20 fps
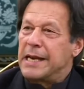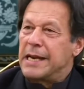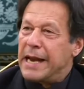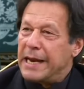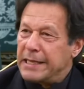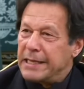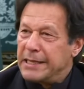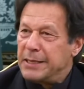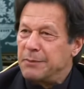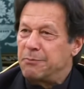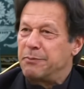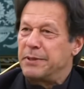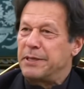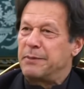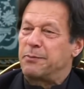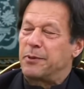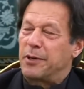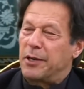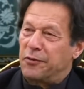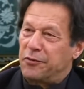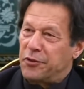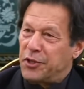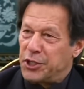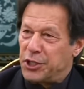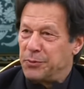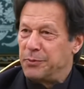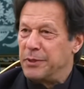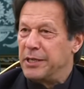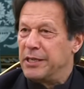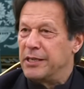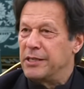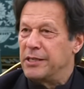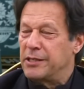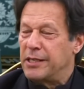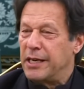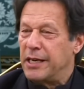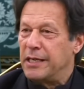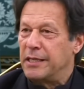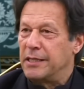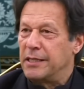let the people of Kashmir
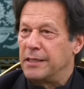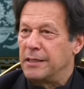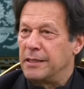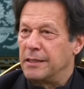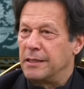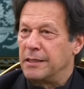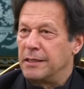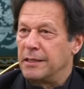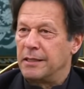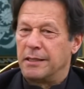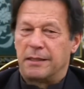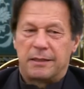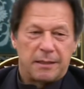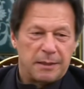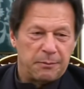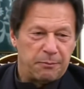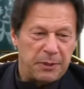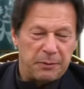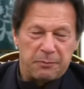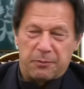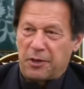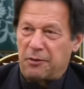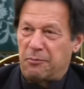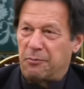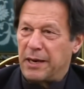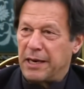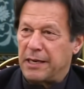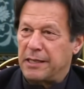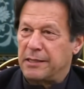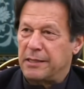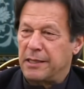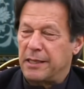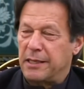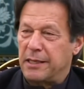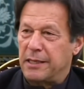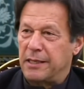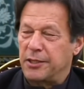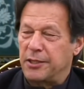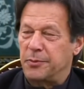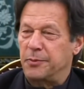decide. The people of
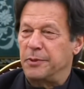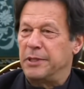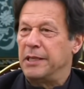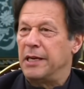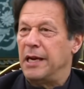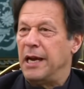Pakistan Kashmir